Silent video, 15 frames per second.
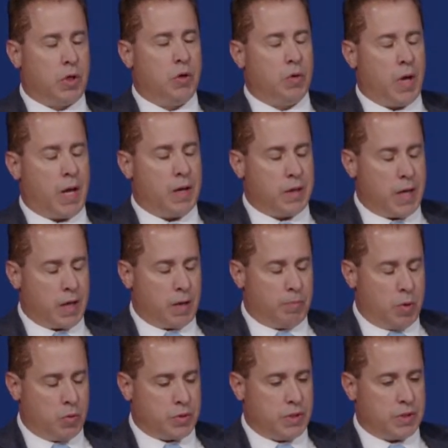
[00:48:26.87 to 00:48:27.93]
Cayuga
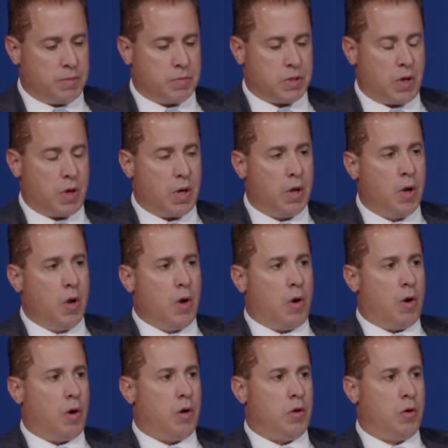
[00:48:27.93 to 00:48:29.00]
Onondaga, BOCES, I'm sorry,
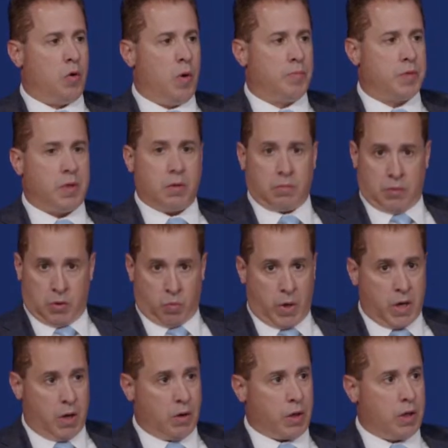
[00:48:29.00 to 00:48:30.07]
or you go up to
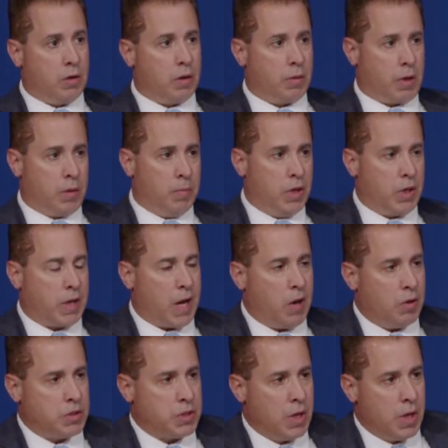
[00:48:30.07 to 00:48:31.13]
right here to Cayuga Community
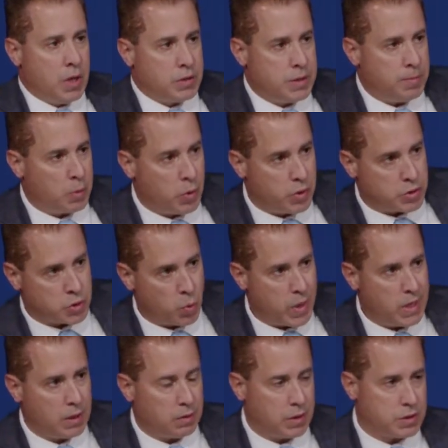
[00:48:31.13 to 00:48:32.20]
College, typically there's a
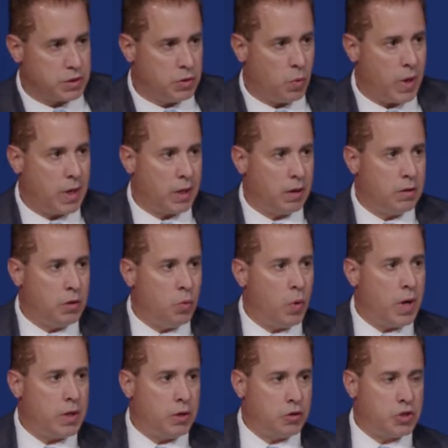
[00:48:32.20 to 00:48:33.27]
waiting list. You
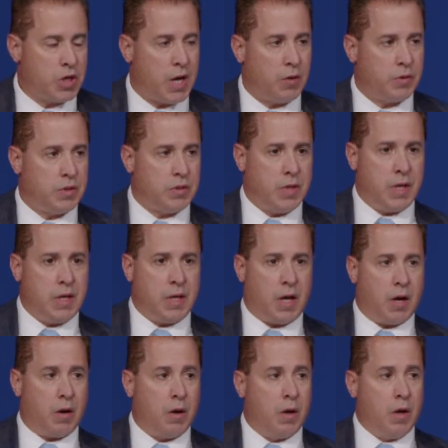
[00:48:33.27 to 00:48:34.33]
want your child in
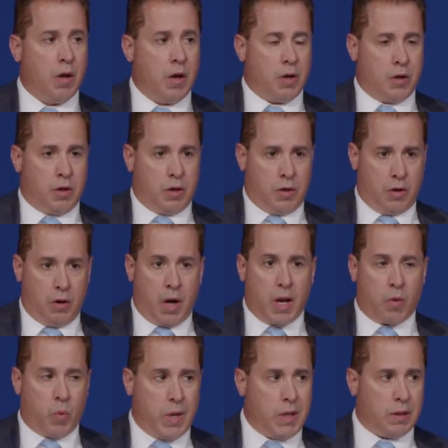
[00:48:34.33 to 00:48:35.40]
daycare, you're
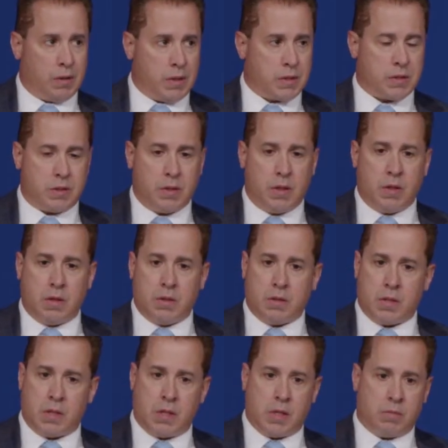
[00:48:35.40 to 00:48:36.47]
on a waiting list.
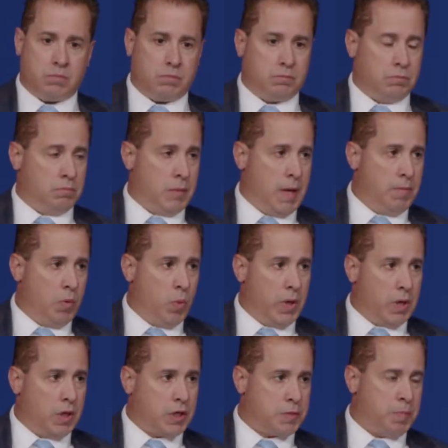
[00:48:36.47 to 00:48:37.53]
Maybe
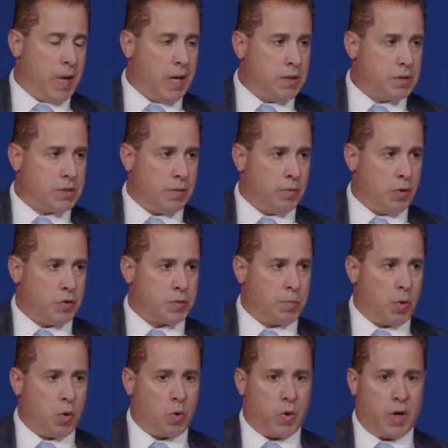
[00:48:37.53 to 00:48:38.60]
we could expand some of
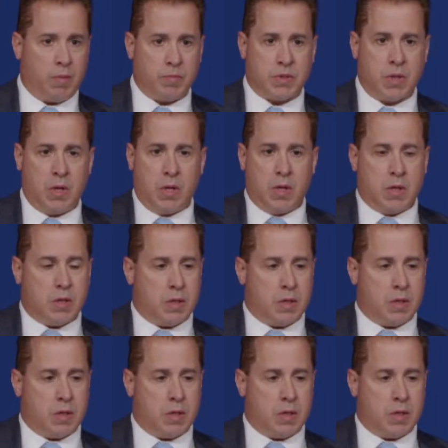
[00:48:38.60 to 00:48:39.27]
those programs.